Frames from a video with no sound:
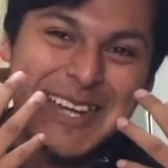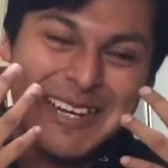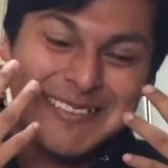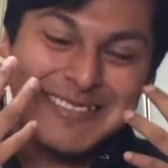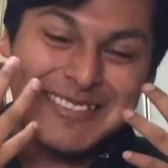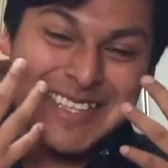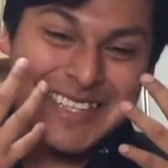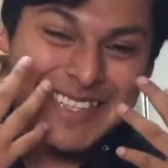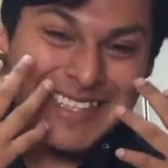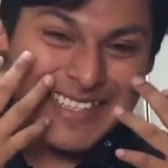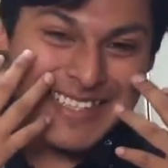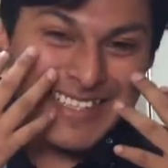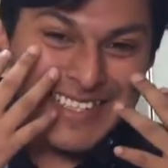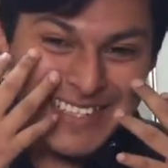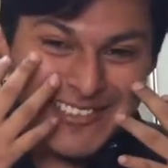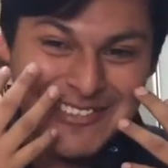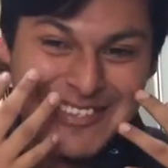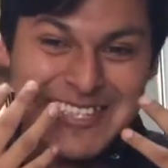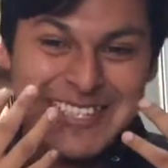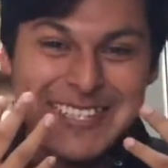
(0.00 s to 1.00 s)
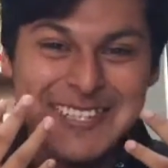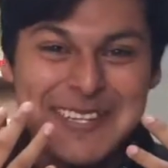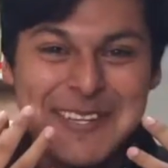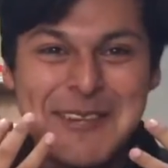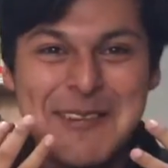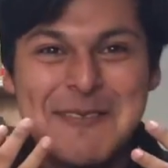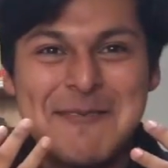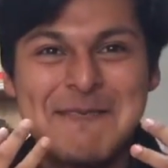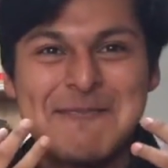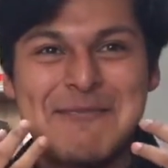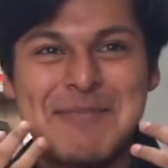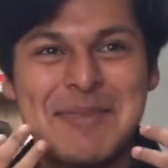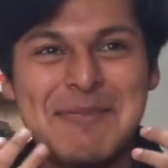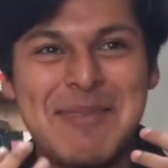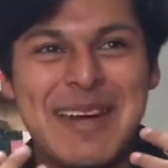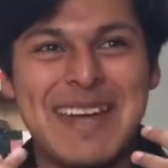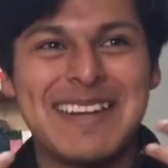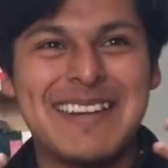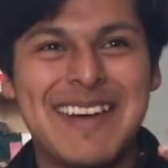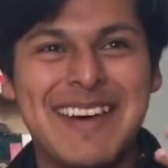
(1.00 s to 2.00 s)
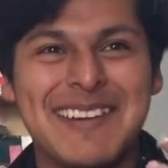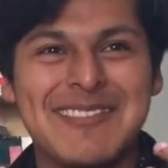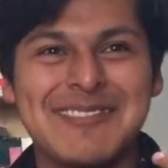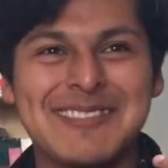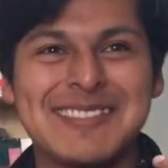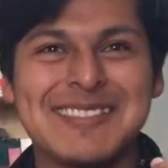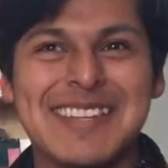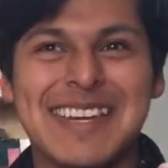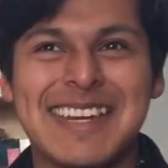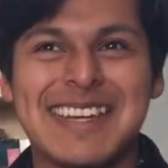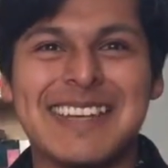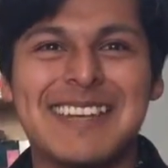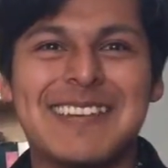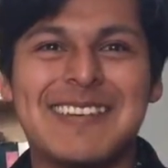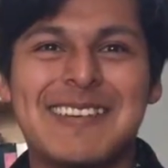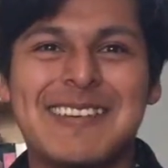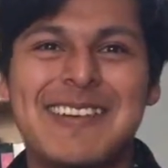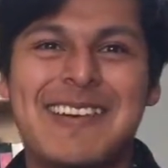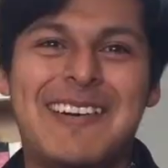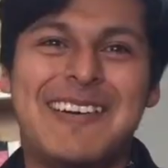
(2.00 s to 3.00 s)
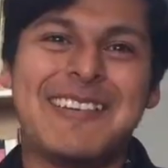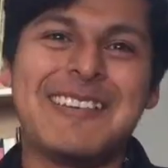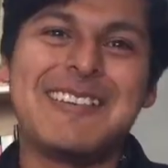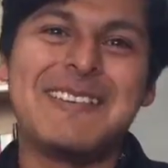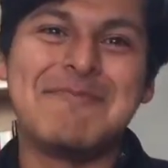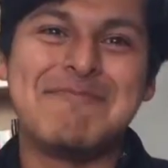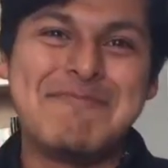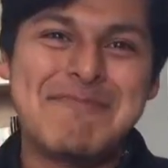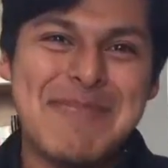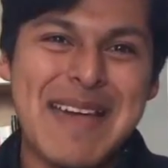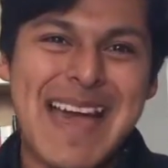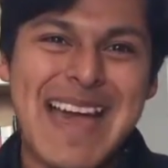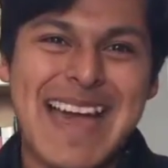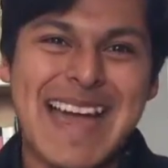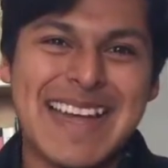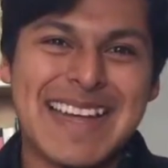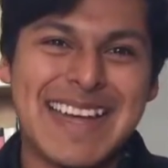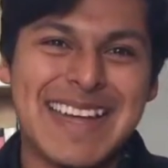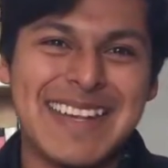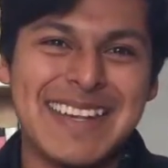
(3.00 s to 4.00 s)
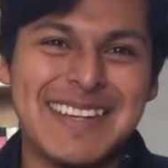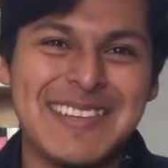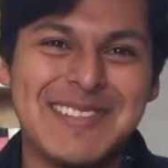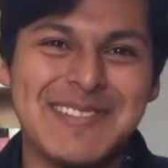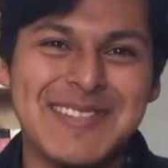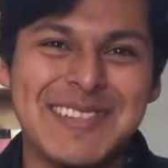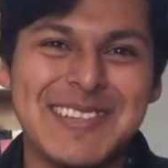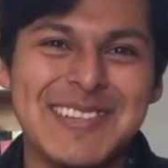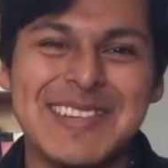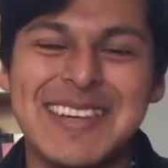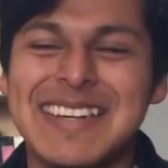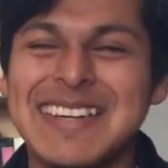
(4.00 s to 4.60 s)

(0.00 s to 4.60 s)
like tearing, but my dog was like, oh, you're back. I love you.